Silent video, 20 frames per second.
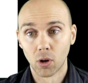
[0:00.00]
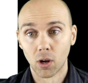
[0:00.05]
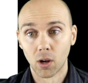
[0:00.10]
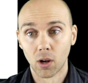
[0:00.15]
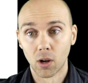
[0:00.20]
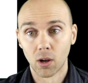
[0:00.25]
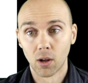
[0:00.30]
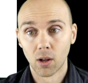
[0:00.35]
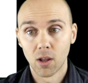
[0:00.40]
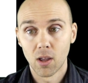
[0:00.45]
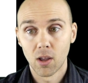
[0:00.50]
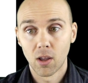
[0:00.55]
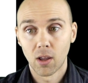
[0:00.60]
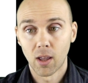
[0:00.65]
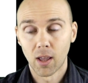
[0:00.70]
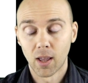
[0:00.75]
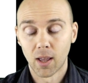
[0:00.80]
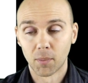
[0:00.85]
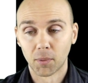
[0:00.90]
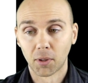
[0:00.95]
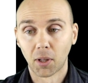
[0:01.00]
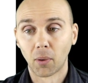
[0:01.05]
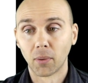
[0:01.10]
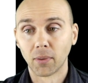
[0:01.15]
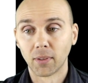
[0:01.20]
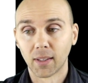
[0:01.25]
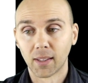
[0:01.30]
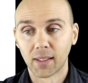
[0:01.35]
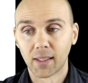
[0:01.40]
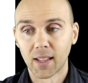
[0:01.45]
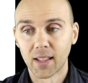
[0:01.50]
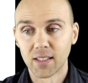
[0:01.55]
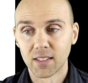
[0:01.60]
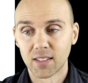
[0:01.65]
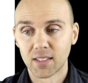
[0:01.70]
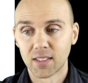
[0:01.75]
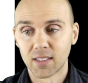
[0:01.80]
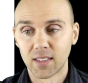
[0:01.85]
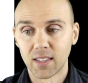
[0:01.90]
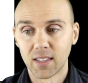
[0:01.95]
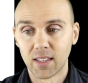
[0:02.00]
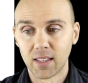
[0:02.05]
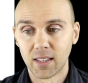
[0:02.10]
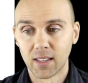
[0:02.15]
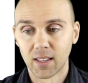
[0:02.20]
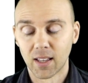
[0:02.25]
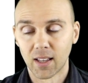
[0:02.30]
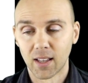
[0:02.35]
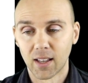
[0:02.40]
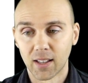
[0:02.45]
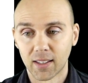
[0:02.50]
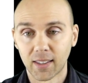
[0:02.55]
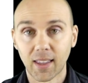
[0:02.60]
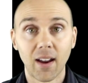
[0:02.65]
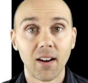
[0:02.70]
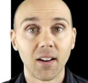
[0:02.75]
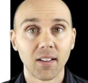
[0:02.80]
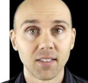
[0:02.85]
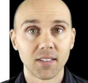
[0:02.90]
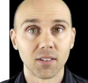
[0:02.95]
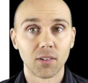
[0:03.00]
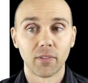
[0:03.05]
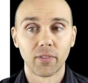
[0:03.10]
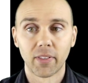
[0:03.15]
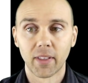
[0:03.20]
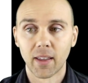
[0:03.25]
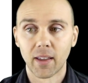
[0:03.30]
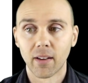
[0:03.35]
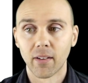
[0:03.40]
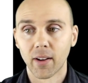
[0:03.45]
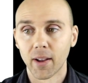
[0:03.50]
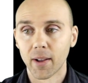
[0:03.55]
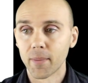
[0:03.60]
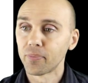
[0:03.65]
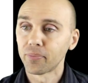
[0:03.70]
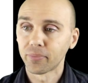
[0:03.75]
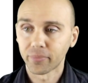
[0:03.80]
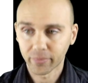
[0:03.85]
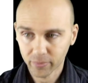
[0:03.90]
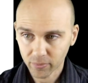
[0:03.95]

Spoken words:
were going against the character of the area.